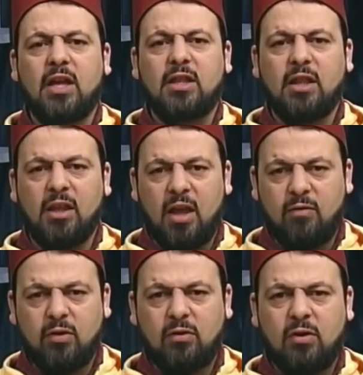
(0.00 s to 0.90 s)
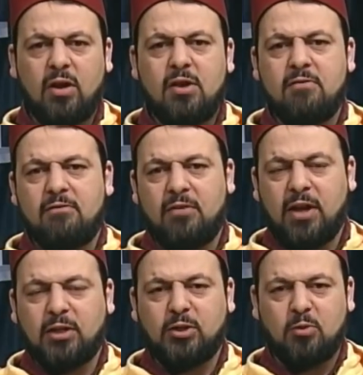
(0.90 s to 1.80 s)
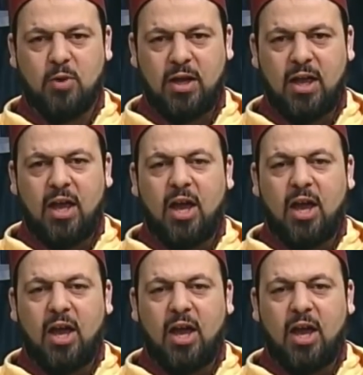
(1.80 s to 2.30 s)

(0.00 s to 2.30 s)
that never fades away